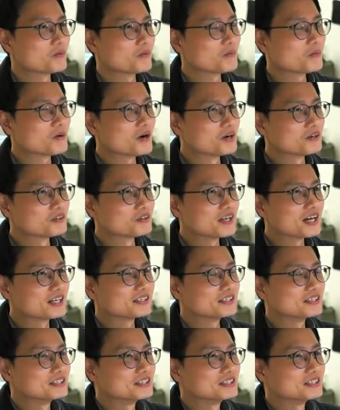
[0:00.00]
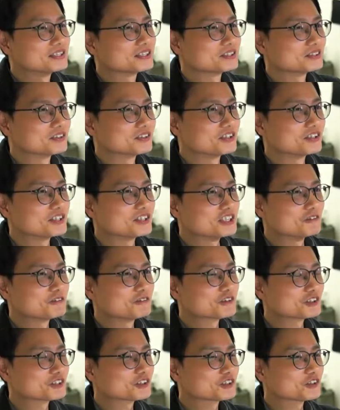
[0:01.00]
Well, that is a really
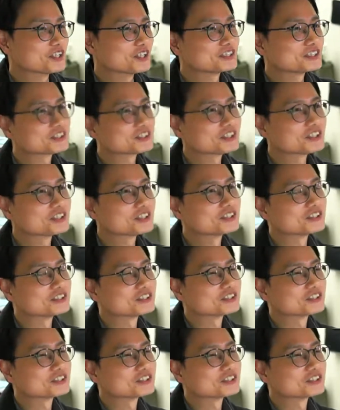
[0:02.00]
difficult question.